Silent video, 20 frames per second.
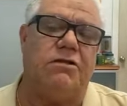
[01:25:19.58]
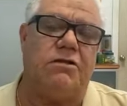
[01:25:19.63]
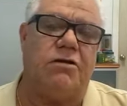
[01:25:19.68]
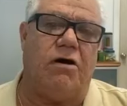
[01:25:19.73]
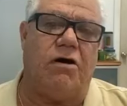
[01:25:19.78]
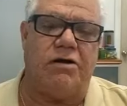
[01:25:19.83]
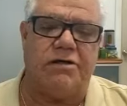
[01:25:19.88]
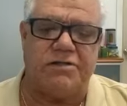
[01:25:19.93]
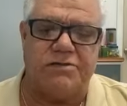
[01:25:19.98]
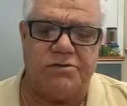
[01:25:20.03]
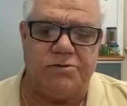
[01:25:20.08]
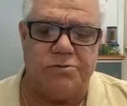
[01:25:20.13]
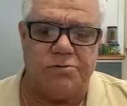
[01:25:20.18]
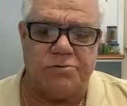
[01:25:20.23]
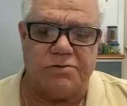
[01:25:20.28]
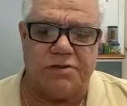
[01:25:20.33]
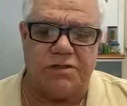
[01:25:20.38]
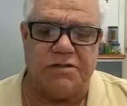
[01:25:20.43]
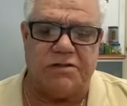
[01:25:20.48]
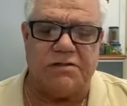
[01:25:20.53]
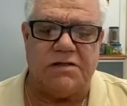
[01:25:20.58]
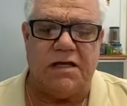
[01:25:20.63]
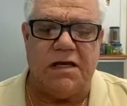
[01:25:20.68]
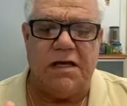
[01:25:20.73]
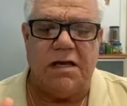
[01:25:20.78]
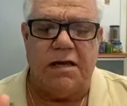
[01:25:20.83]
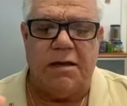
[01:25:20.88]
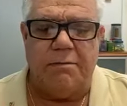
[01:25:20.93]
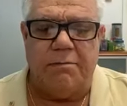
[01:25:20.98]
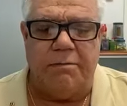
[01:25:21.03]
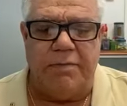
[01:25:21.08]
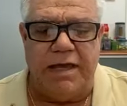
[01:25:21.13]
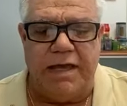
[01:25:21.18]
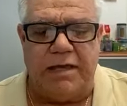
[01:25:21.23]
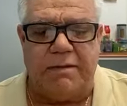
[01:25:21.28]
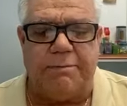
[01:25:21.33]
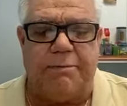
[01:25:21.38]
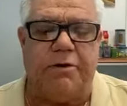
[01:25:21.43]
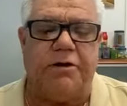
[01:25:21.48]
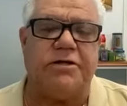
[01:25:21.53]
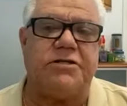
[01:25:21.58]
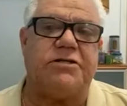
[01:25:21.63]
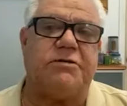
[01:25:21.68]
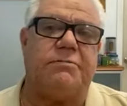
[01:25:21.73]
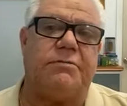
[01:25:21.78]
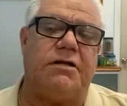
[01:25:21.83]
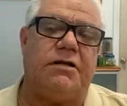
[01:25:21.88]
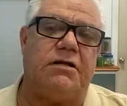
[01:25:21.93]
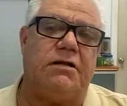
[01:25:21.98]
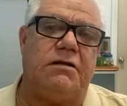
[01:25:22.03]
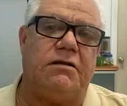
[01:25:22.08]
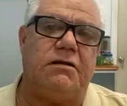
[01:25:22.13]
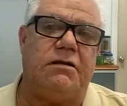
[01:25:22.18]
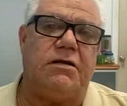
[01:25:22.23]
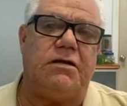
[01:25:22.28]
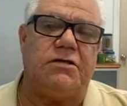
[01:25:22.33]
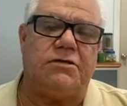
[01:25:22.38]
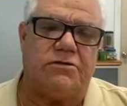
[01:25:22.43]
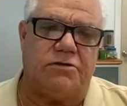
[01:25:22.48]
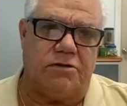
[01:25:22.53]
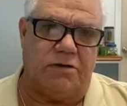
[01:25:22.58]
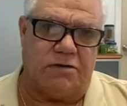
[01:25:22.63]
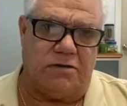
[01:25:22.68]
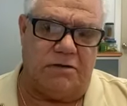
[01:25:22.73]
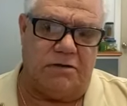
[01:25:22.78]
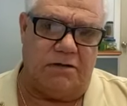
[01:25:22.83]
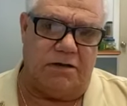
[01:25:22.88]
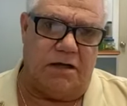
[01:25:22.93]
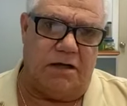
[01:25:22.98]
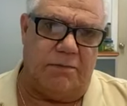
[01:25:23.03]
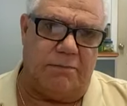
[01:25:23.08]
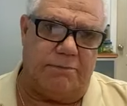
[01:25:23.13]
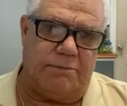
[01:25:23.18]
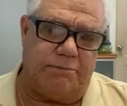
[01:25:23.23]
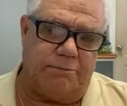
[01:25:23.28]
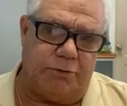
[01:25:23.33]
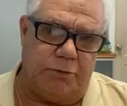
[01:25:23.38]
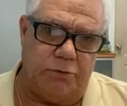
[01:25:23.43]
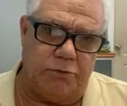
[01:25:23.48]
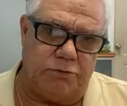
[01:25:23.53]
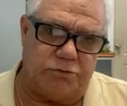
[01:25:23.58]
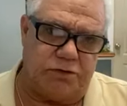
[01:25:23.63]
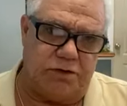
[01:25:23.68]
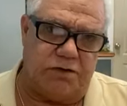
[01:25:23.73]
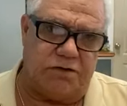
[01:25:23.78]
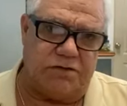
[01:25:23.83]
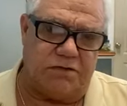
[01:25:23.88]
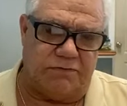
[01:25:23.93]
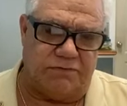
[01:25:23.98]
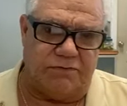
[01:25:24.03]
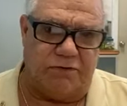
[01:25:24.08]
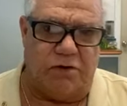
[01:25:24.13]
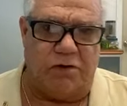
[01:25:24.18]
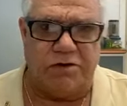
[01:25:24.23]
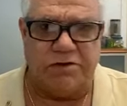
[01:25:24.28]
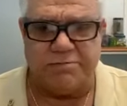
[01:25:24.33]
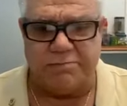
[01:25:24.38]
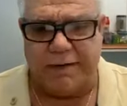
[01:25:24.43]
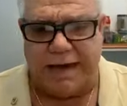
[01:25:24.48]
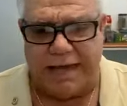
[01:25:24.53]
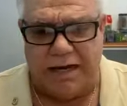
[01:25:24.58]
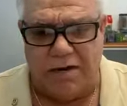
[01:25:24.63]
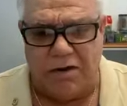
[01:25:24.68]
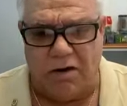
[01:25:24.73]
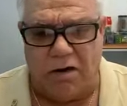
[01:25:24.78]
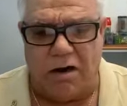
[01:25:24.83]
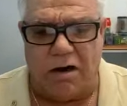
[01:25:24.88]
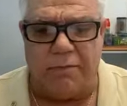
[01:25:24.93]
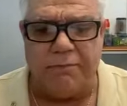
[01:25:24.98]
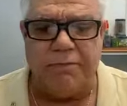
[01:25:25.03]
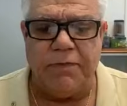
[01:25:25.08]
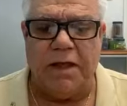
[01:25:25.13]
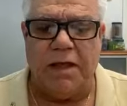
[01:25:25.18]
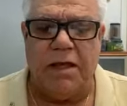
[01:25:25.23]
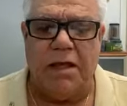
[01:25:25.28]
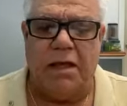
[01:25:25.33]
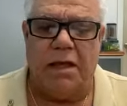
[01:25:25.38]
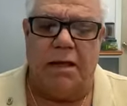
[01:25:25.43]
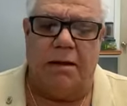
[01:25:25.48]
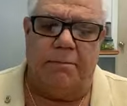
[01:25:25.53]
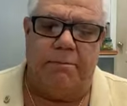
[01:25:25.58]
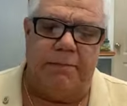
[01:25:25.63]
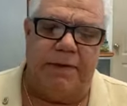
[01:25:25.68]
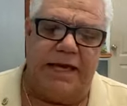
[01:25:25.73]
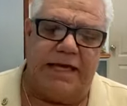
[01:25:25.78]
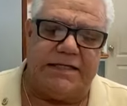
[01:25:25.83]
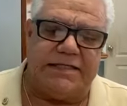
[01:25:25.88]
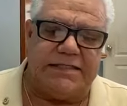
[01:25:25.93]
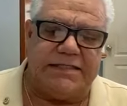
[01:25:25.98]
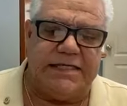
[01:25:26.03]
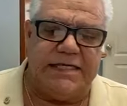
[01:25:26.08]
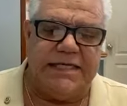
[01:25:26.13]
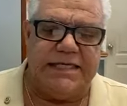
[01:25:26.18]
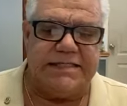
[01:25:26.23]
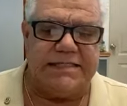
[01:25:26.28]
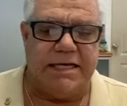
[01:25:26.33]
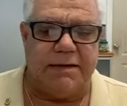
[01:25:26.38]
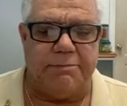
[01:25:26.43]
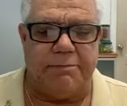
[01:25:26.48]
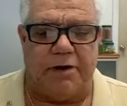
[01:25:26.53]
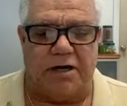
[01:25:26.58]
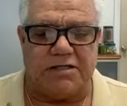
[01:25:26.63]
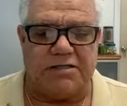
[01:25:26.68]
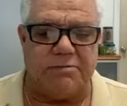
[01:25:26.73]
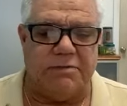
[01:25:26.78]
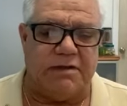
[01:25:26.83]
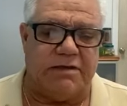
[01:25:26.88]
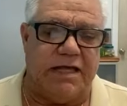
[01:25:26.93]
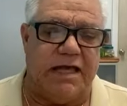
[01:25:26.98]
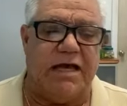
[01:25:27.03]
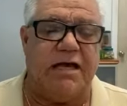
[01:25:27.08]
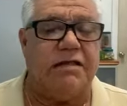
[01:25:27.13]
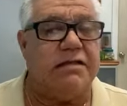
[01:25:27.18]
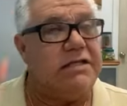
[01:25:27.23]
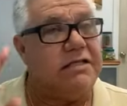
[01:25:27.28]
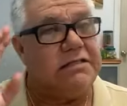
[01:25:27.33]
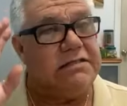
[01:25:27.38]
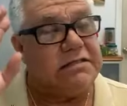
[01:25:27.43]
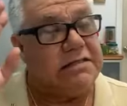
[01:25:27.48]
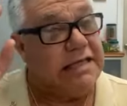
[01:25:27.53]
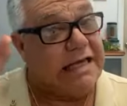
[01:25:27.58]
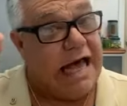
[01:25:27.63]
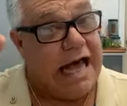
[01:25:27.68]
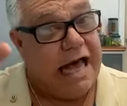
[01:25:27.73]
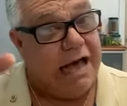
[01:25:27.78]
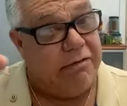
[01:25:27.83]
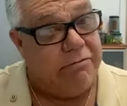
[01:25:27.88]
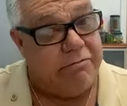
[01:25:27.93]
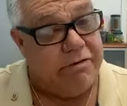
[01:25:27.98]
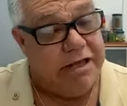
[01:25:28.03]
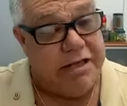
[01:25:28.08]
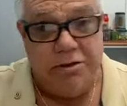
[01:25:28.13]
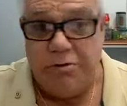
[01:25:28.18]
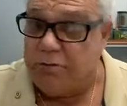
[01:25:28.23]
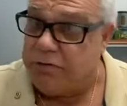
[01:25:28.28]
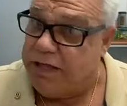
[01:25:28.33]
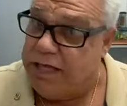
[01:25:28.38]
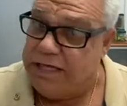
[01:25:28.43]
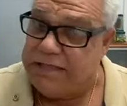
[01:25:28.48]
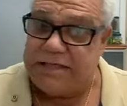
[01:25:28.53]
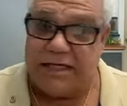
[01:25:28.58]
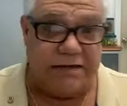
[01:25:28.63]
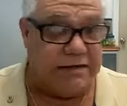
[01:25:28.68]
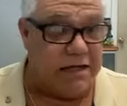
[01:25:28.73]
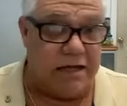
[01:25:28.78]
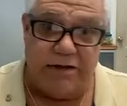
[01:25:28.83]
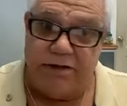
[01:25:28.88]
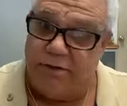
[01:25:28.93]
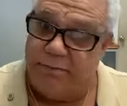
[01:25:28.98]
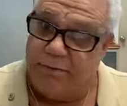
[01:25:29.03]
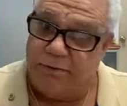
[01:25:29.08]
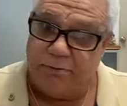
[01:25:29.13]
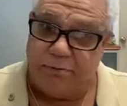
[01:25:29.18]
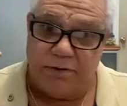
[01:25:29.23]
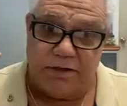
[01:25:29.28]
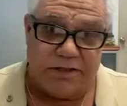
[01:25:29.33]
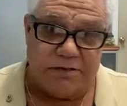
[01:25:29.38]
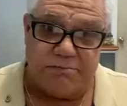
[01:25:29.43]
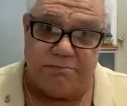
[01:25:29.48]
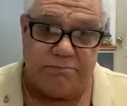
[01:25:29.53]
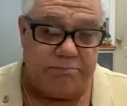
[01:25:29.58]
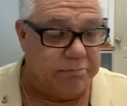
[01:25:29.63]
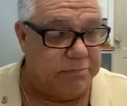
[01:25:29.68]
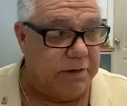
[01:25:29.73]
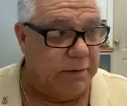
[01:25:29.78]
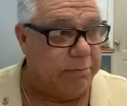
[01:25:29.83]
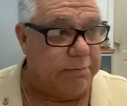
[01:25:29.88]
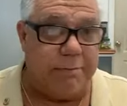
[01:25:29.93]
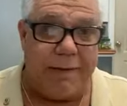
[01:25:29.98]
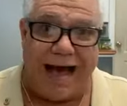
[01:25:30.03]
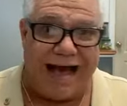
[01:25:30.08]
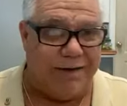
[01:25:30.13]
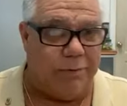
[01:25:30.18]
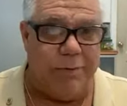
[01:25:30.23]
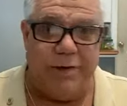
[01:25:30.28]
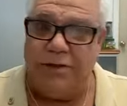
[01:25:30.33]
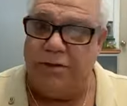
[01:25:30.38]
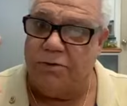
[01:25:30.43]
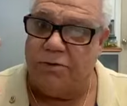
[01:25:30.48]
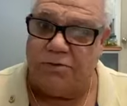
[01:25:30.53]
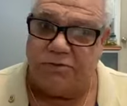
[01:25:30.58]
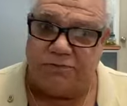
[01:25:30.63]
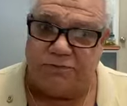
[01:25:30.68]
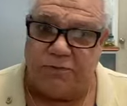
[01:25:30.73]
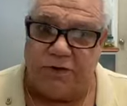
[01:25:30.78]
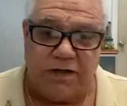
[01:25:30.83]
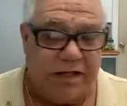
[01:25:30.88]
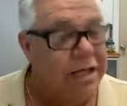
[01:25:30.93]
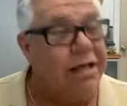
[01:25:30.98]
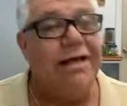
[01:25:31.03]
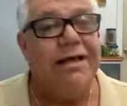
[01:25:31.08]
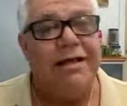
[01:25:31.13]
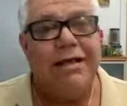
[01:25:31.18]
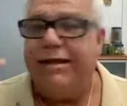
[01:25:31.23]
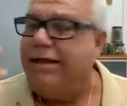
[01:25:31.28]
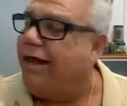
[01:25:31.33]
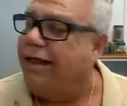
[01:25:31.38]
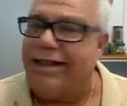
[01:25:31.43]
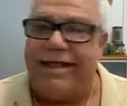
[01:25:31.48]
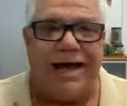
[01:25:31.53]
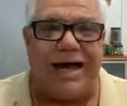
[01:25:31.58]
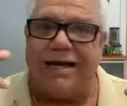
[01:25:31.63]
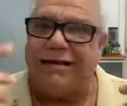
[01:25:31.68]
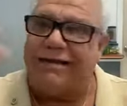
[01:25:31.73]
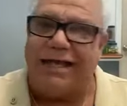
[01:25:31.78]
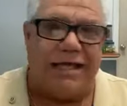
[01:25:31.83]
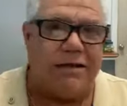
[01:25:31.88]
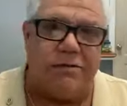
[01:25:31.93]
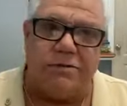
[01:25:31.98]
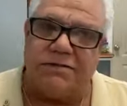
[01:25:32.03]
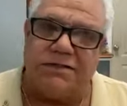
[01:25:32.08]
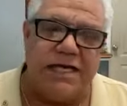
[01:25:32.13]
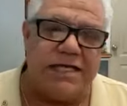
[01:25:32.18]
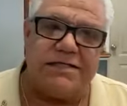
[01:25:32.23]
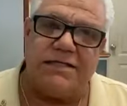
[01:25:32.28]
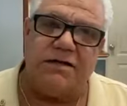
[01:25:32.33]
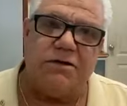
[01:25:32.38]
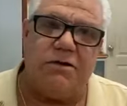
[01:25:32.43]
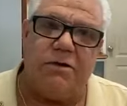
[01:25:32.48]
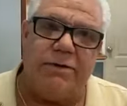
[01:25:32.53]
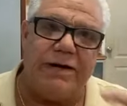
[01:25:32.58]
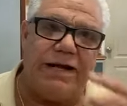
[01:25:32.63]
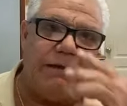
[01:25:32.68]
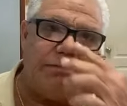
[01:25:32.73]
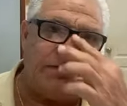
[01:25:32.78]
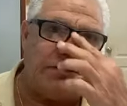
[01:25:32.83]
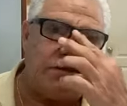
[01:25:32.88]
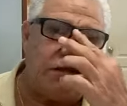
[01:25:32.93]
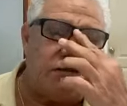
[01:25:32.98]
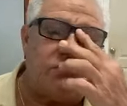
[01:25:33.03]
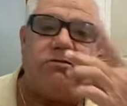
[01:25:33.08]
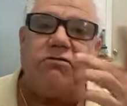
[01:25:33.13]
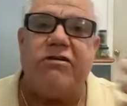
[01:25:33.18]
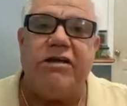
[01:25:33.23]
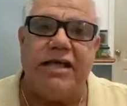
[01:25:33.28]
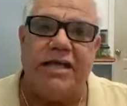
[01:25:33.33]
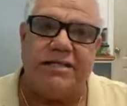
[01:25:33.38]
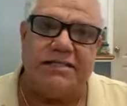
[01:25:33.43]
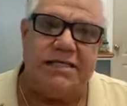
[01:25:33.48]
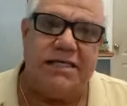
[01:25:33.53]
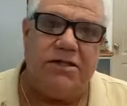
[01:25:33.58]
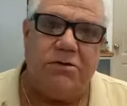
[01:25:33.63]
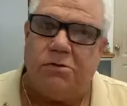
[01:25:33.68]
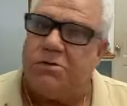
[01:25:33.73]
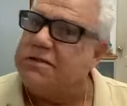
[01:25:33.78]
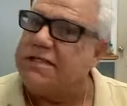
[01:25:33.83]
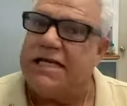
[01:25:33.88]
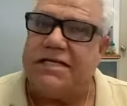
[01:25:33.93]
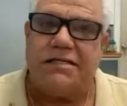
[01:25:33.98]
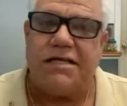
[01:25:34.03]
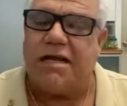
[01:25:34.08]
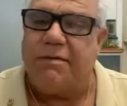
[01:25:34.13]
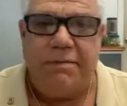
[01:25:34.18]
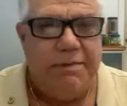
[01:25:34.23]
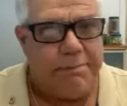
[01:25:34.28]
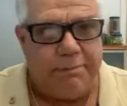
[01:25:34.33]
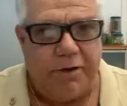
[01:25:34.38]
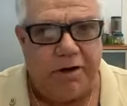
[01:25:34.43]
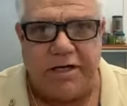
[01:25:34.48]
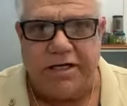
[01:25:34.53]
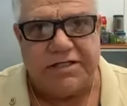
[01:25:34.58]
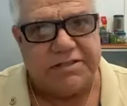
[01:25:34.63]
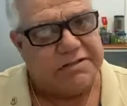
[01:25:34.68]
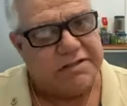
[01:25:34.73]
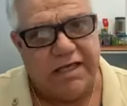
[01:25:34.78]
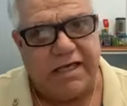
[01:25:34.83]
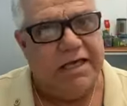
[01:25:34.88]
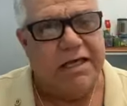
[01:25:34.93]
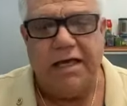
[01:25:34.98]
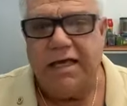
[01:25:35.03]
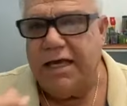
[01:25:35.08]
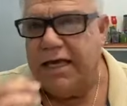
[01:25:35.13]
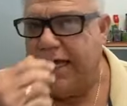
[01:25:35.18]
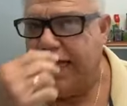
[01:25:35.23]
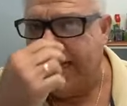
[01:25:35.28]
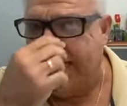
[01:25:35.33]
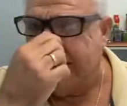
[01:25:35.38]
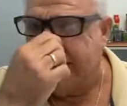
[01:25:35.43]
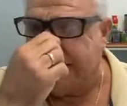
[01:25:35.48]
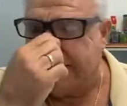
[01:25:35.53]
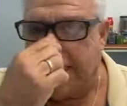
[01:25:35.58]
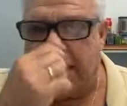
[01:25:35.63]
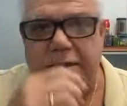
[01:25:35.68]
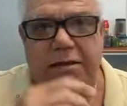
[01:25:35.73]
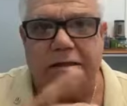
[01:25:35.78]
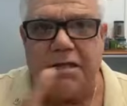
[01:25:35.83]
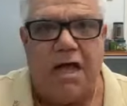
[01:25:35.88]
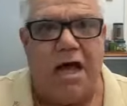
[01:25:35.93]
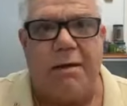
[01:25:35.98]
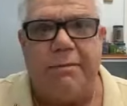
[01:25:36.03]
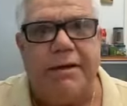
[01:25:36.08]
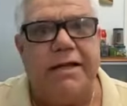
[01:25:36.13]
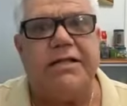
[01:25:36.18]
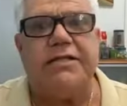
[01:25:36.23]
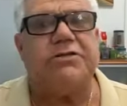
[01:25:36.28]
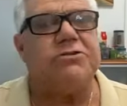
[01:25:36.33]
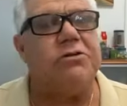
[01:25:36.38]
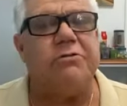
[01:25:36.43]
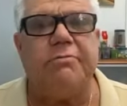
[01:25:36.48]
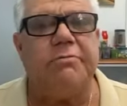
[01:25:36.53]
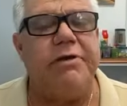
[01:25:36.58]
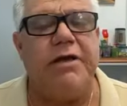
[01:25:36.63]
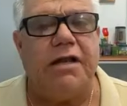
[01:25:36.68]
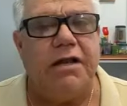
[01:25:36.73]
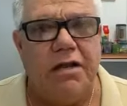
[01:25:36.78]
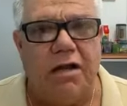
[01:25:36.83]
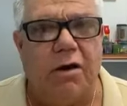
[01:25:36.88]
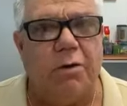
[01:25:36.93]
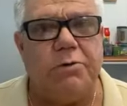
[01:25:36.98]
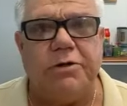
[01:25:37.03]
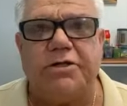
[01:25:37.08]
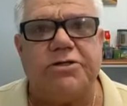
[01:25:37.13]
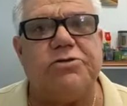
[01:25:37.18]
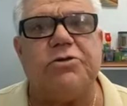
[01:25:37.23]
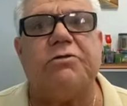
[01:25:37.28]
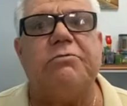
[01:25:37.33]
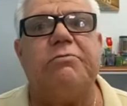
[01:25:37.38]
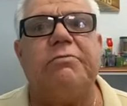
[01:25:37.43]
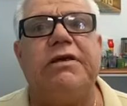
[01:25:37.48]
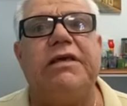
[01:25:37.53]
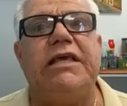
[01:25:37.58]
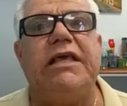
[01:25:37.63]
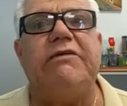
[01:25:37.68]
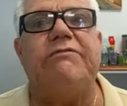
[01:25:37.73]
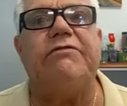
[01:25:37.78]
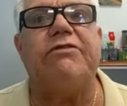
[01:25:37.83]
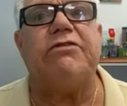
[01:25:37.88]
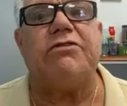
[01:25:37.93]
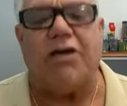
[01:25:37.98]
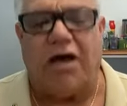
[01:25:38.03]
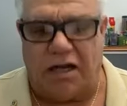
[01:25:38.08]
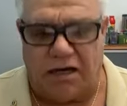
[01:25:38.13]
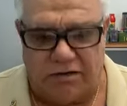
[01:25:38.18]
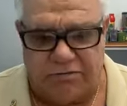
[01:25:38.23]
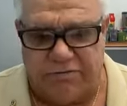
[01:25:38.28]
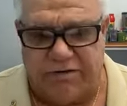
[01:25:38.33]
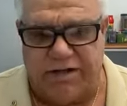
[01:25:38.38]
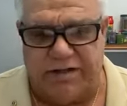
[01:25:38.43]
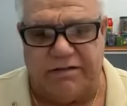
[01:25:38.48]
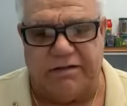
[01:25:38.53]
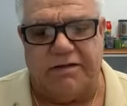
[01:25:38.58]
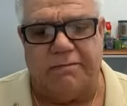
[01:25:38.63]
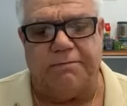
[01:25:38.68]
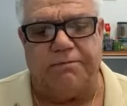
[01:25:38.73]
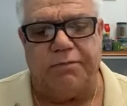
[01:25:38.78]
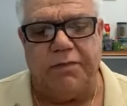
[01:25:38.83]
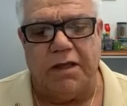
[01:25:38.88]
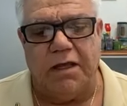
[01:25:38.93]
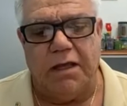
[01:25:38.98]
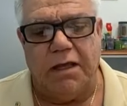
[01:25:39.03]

the noise nuisance, make punishable certain uh, pollutions of noise by law, make seizing possible. Think on these car radio things they're telling you about with this the back windows full. Of, they gotta take those things and go with them. This is crazy. Those things gotta be punished. It is not normal. It shouldn't be allowed. It shouldn't be even tolerated.